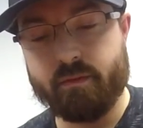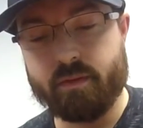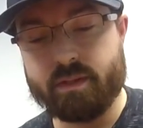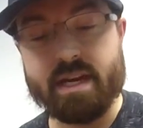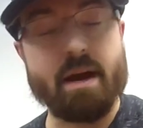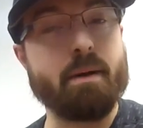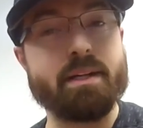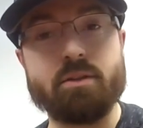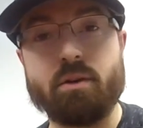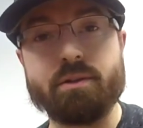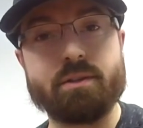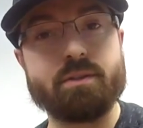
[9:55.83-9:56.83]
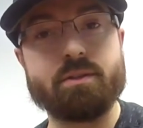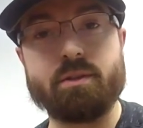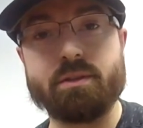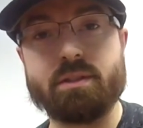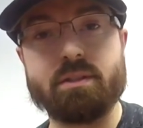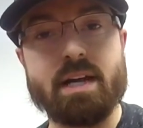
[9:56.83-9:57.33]
Stop by Tulster,
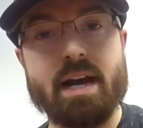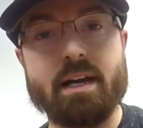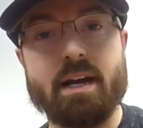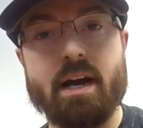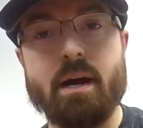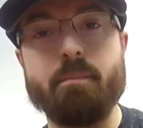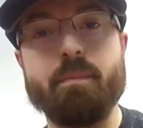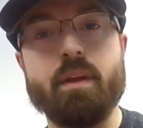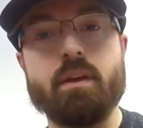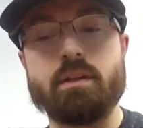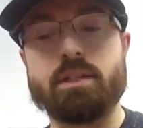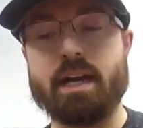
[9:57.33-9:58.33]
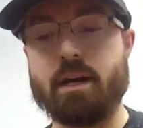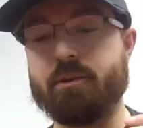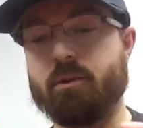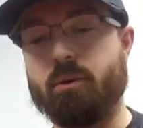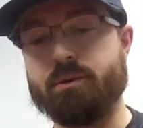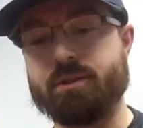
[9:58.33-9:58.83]
Tulster.com. Check out
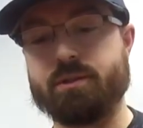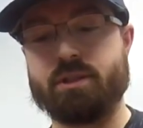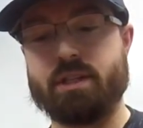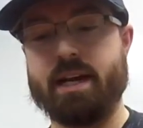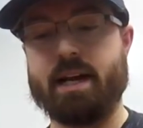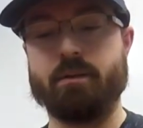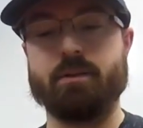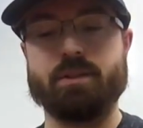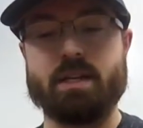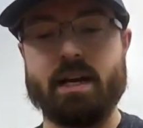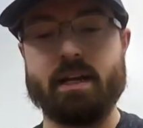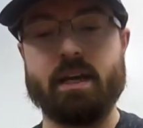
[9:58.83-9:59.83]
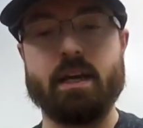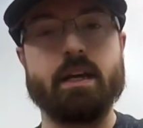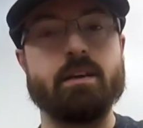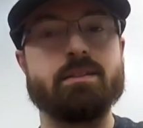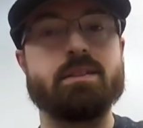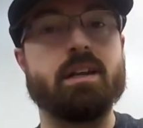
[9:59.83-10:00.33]
their holsters. Check out their
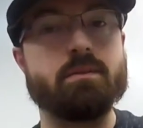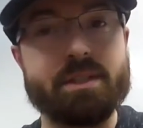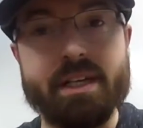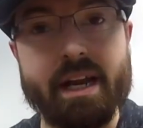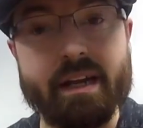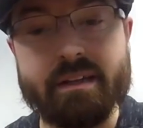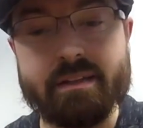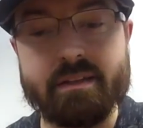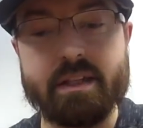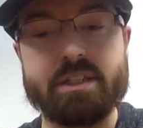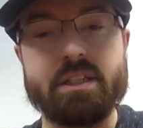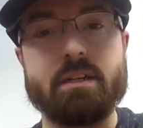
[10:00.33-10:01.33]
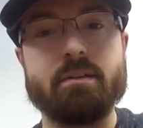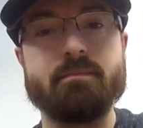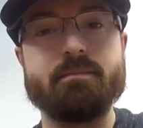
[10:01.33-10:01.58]
SideKick. Tell them Shenanigans sent you.